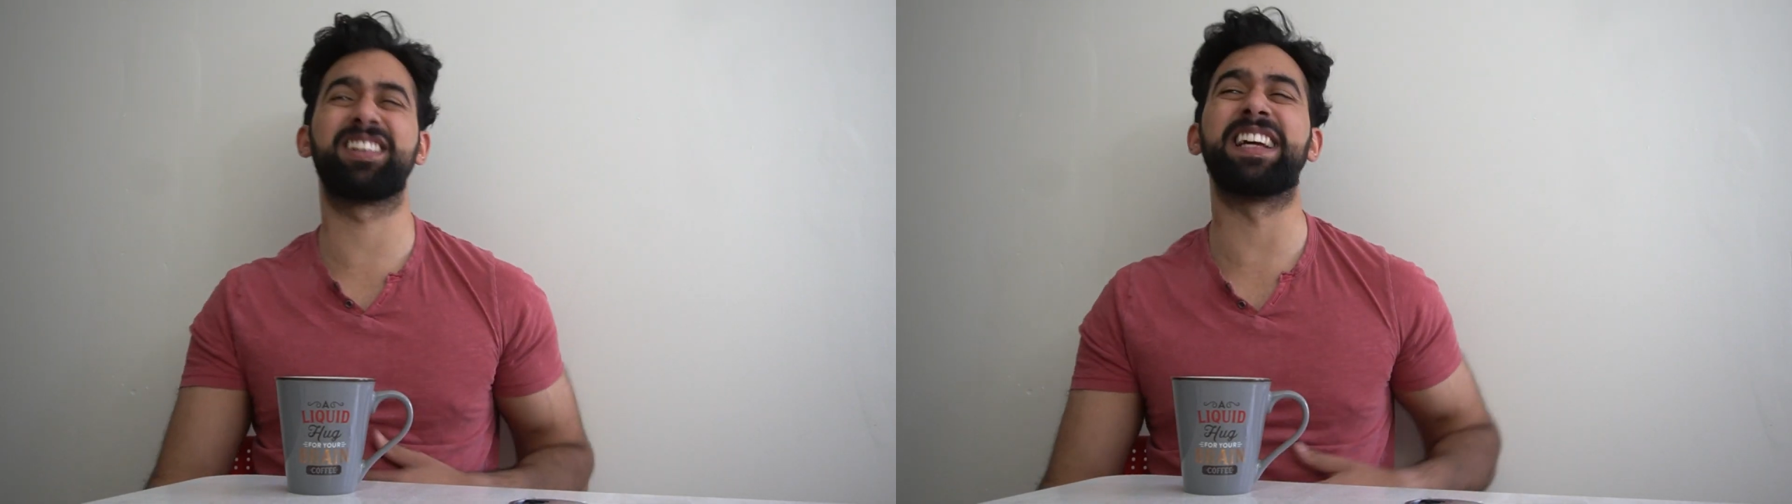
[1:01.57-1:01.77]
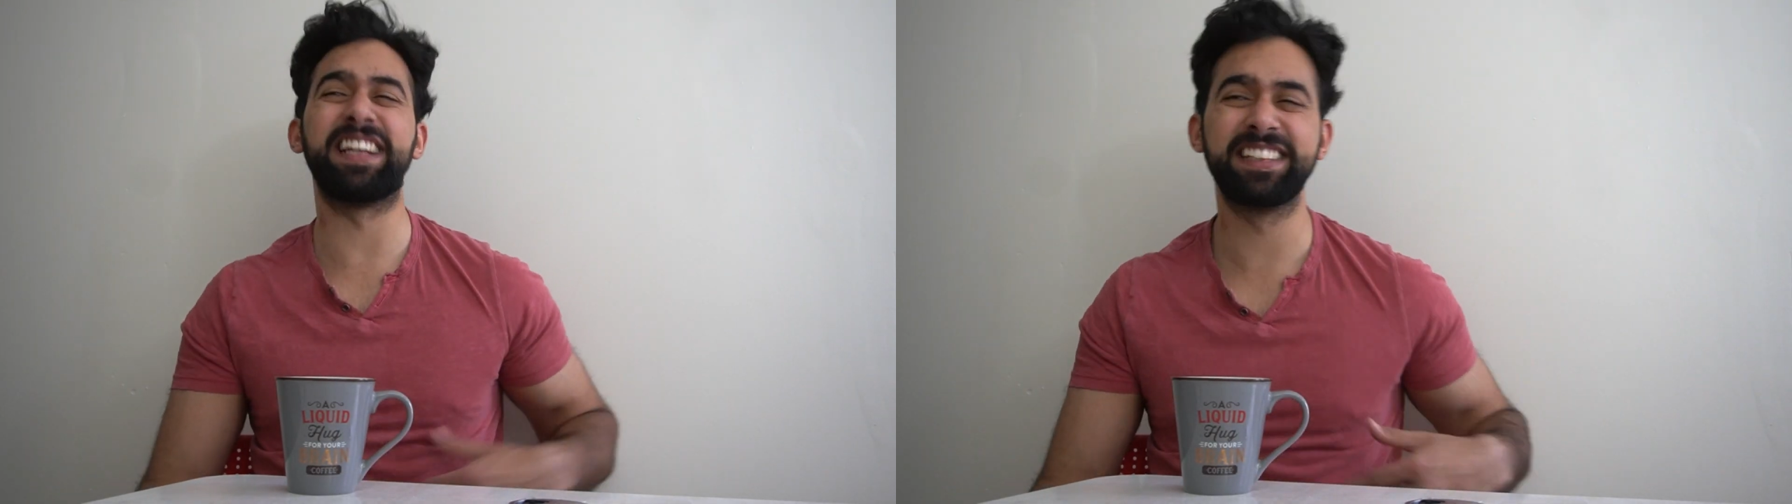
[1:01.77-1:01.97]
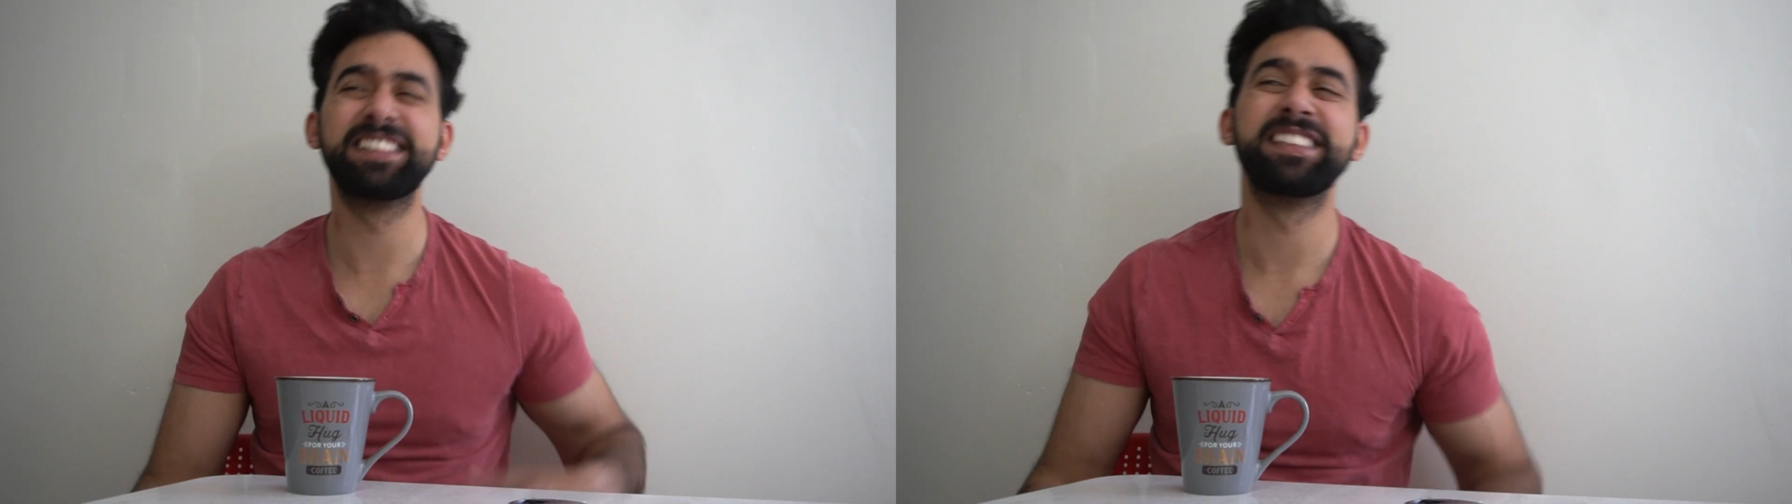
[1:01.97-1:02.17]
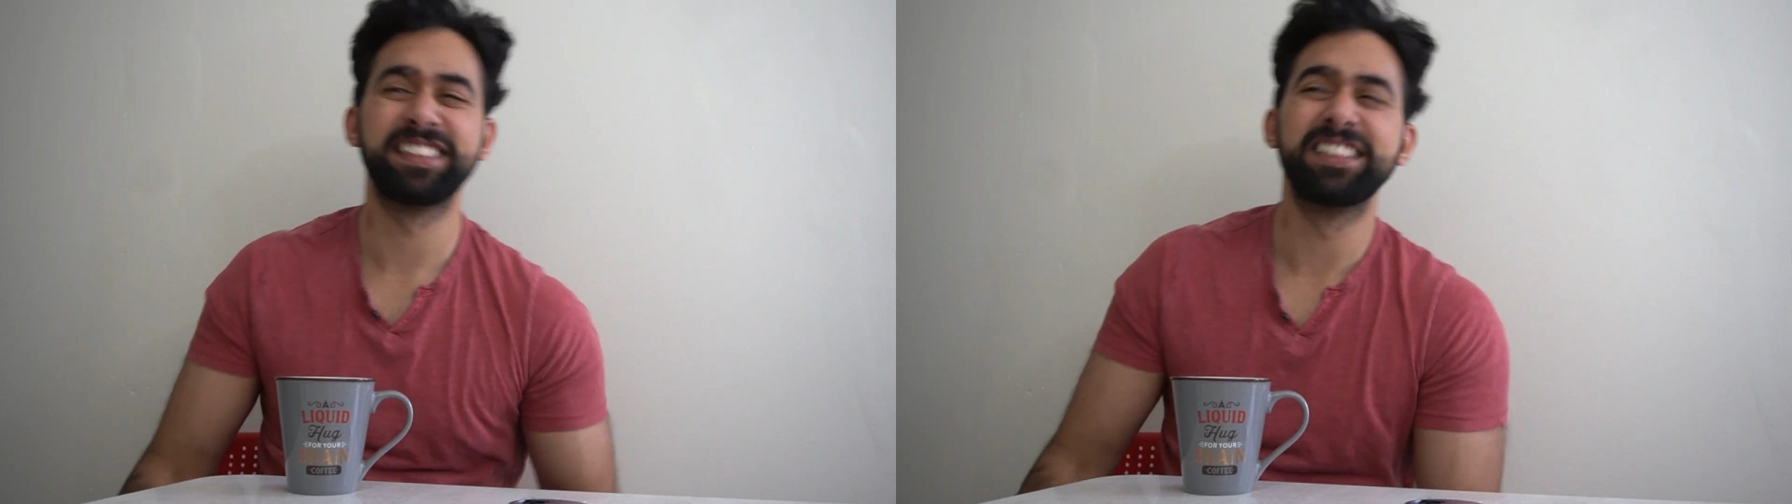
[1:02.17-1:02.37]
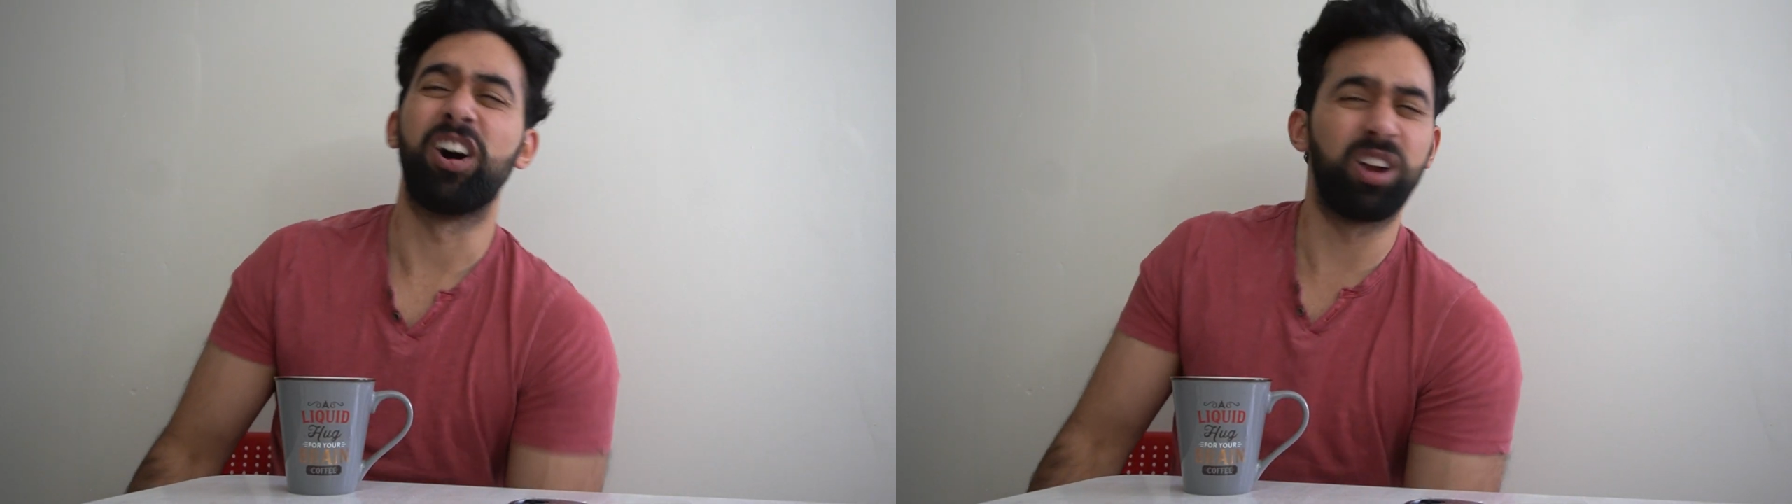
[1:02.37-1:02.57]
today.
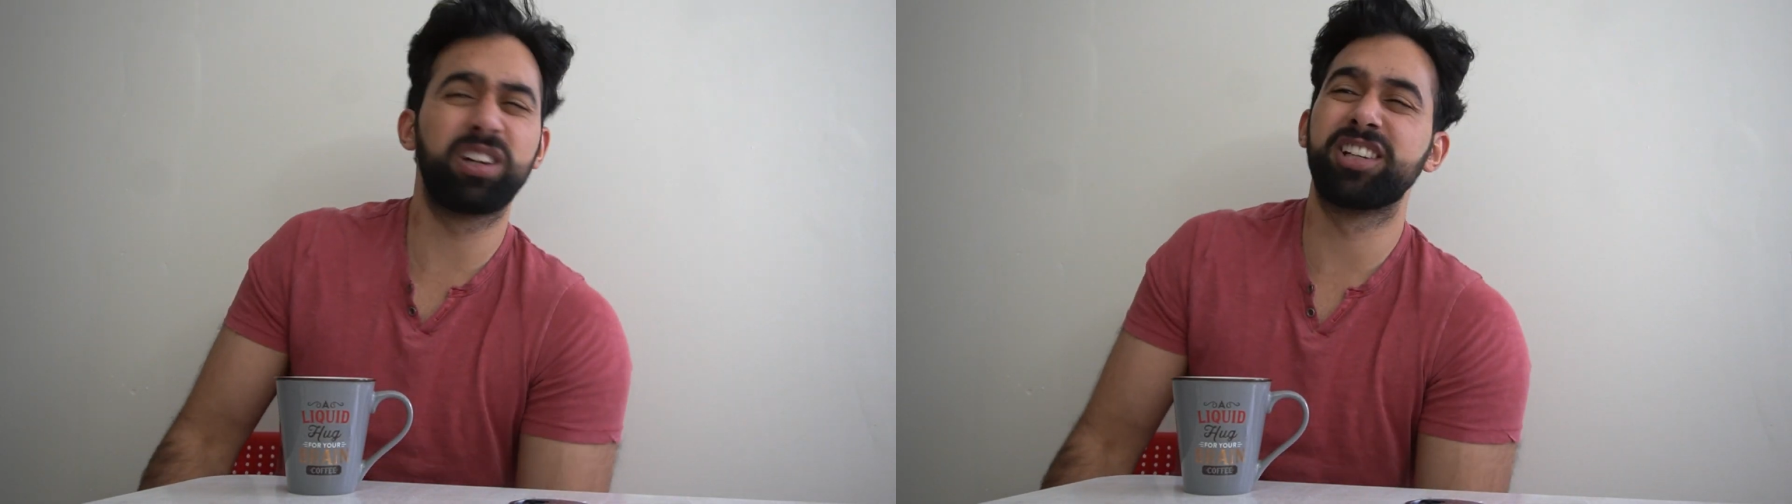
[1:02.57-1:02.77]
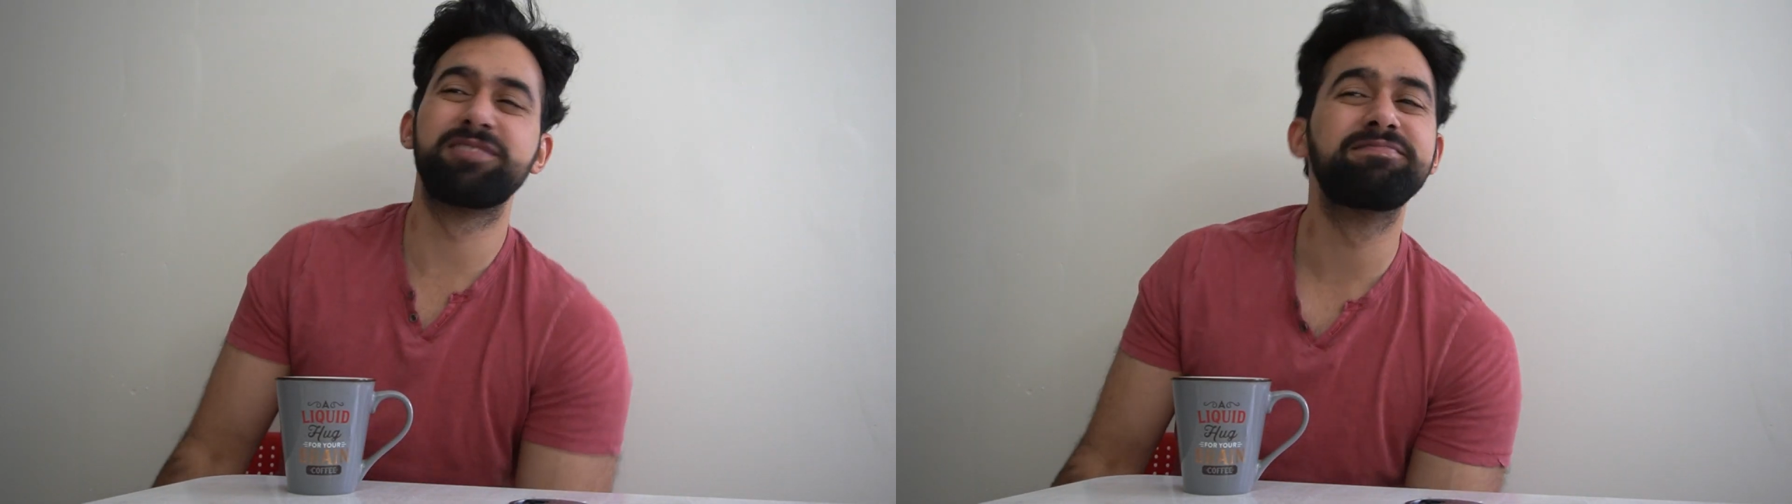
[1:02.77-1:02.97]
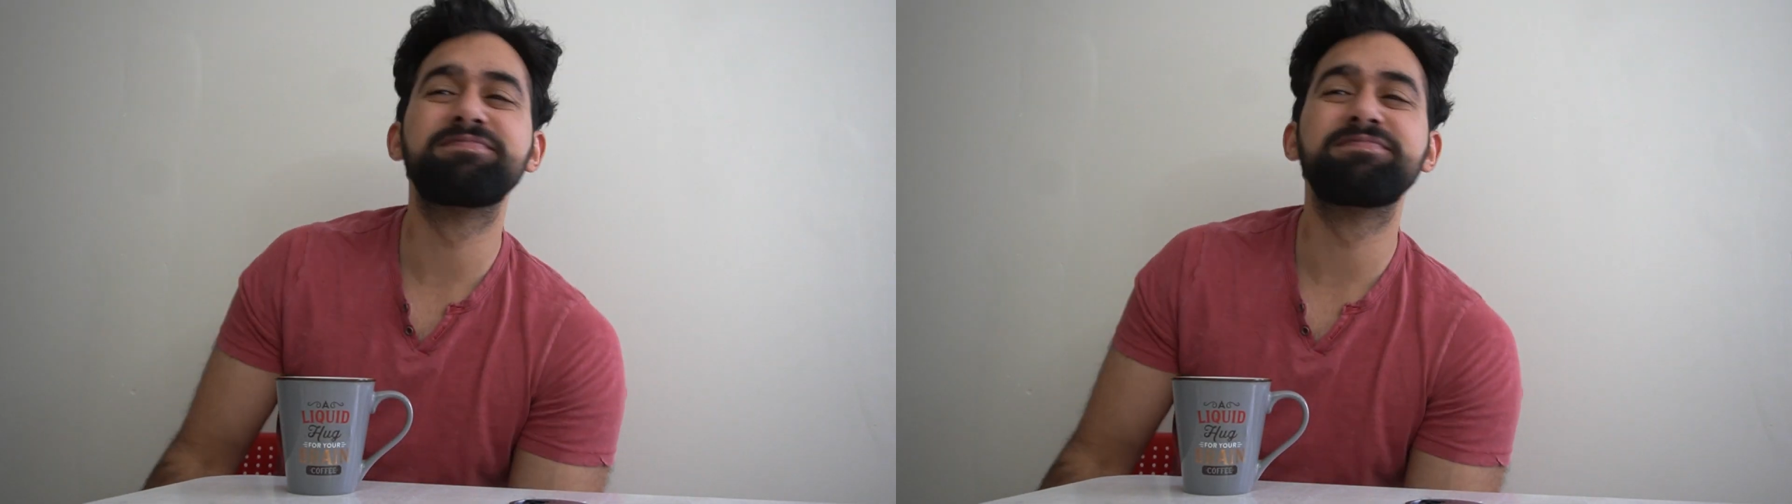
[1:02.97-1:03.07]
All good.